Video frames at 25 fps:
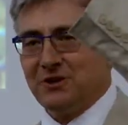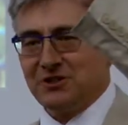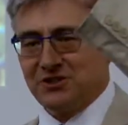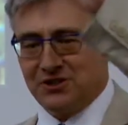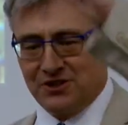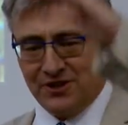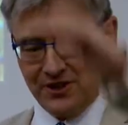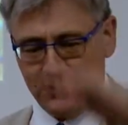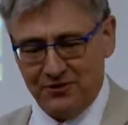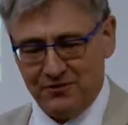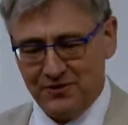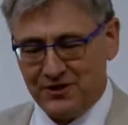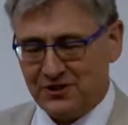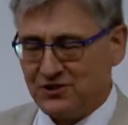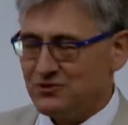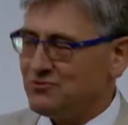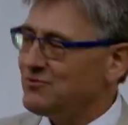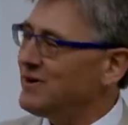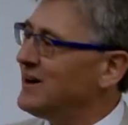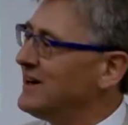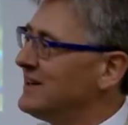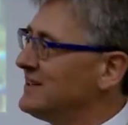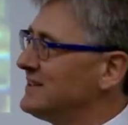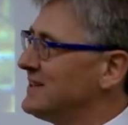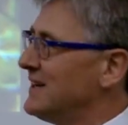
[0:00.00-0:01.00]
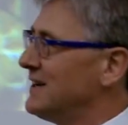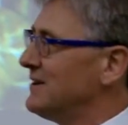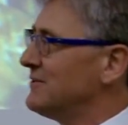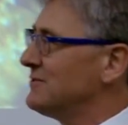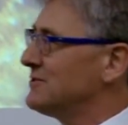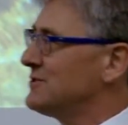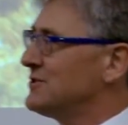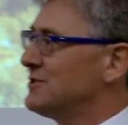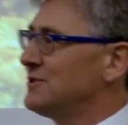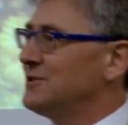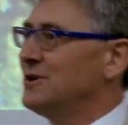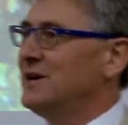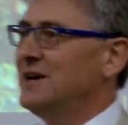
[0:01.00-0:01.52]
the surface right down
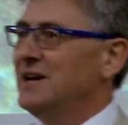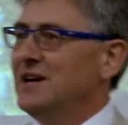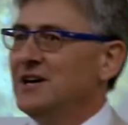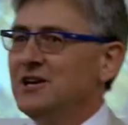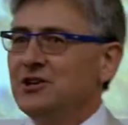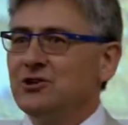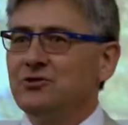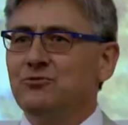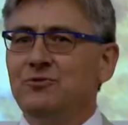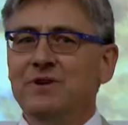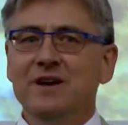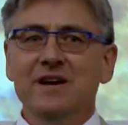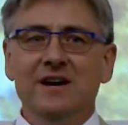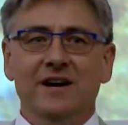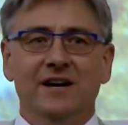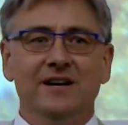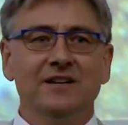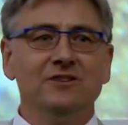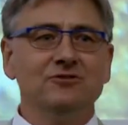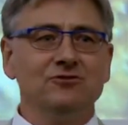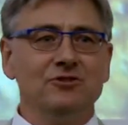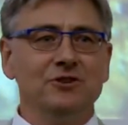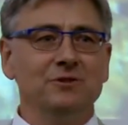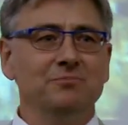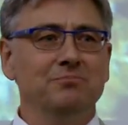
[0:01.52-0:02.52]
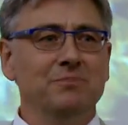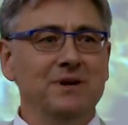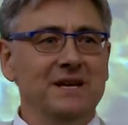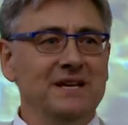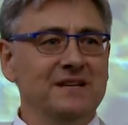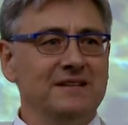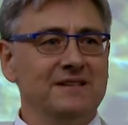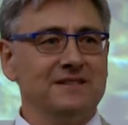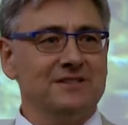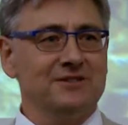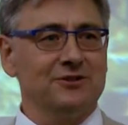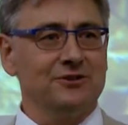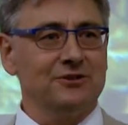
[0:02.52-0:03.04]
to 300
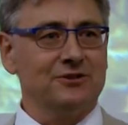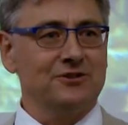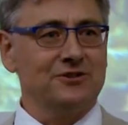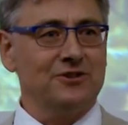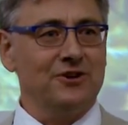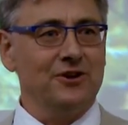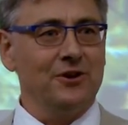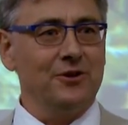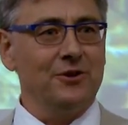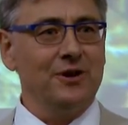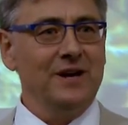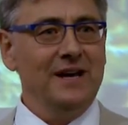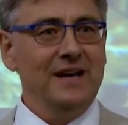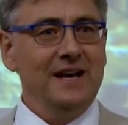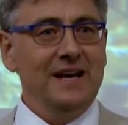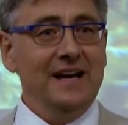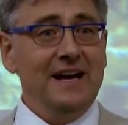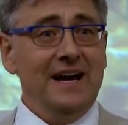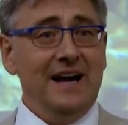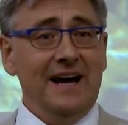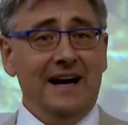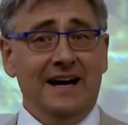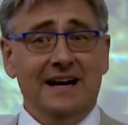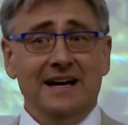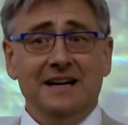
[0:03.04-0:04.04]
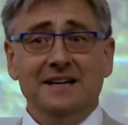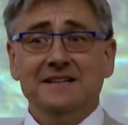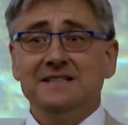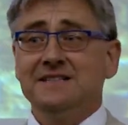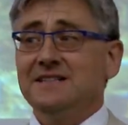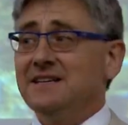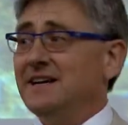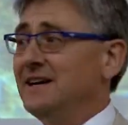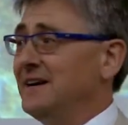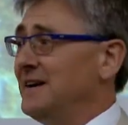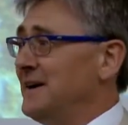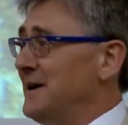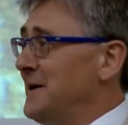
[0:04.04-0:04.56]
meters or so.
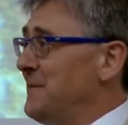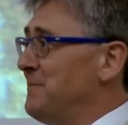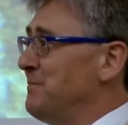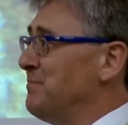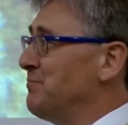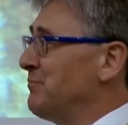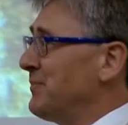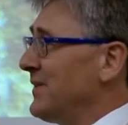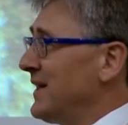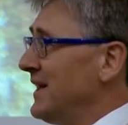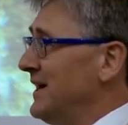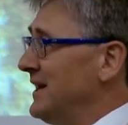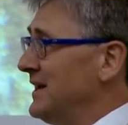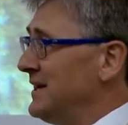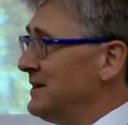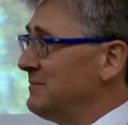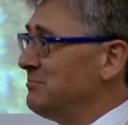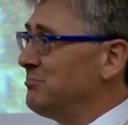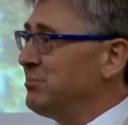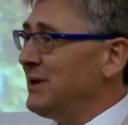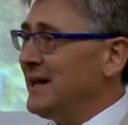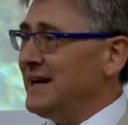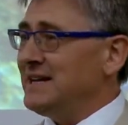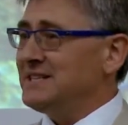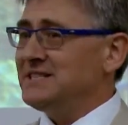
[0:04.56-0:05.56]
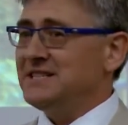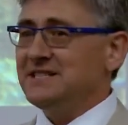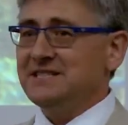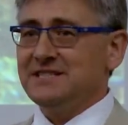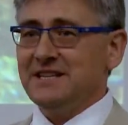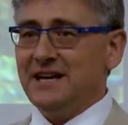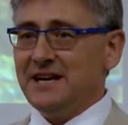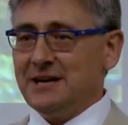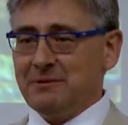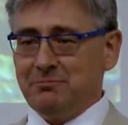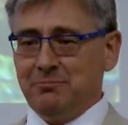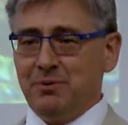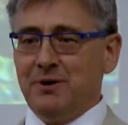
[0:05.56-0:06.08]
And in places
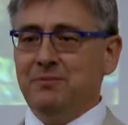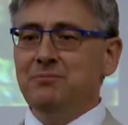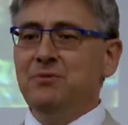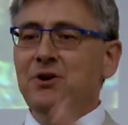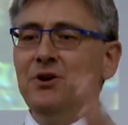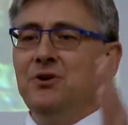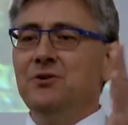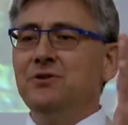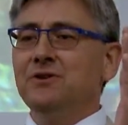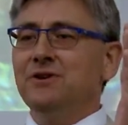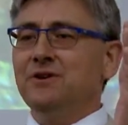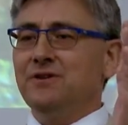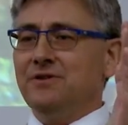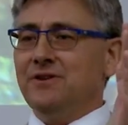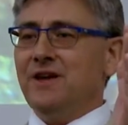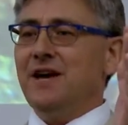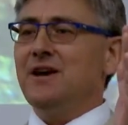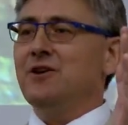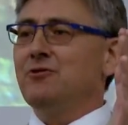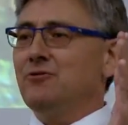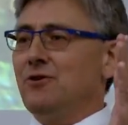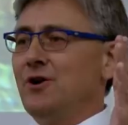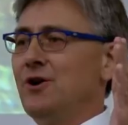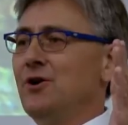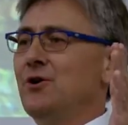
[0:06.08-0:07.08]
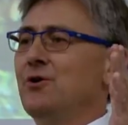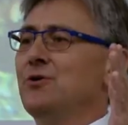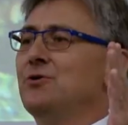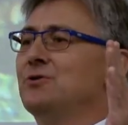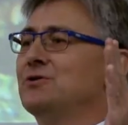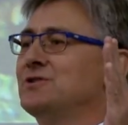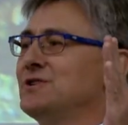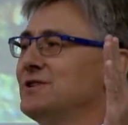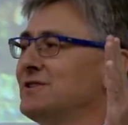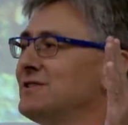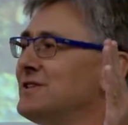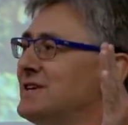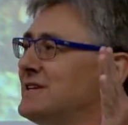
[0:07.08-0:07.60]
like Bermuda, they grow
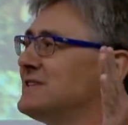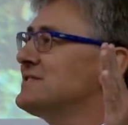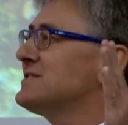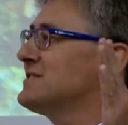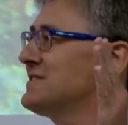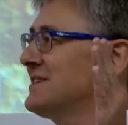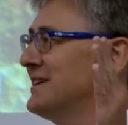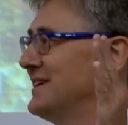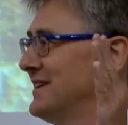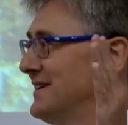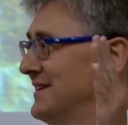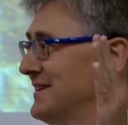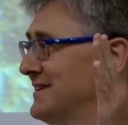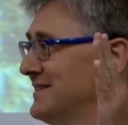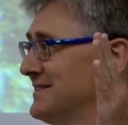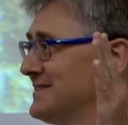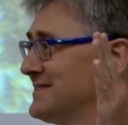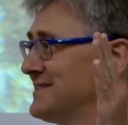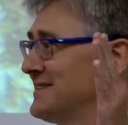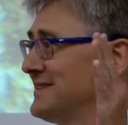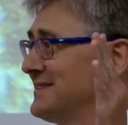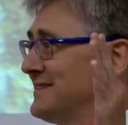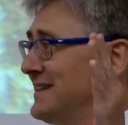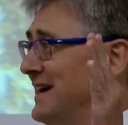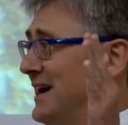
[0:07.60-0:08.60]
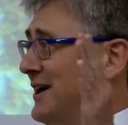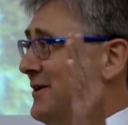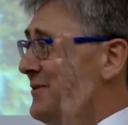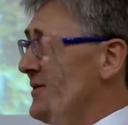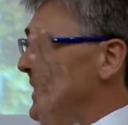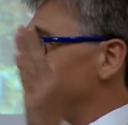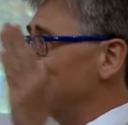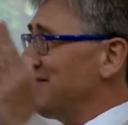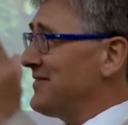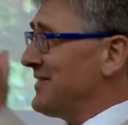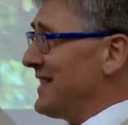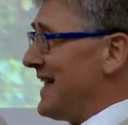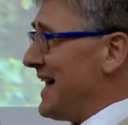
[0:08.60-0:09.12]
to this size
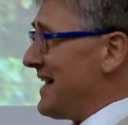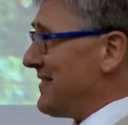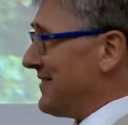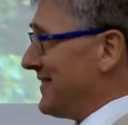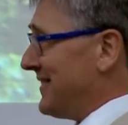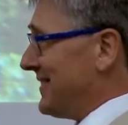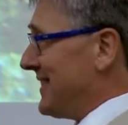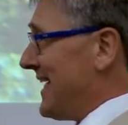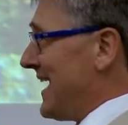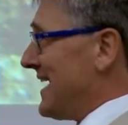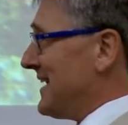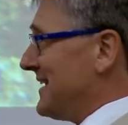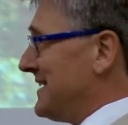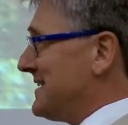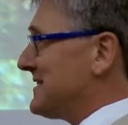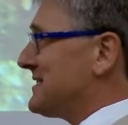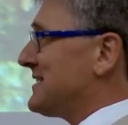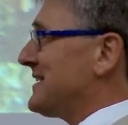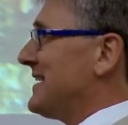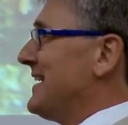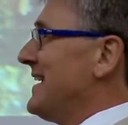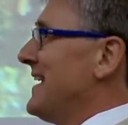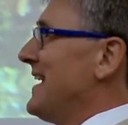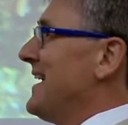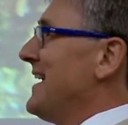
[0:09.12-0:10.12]
now. That is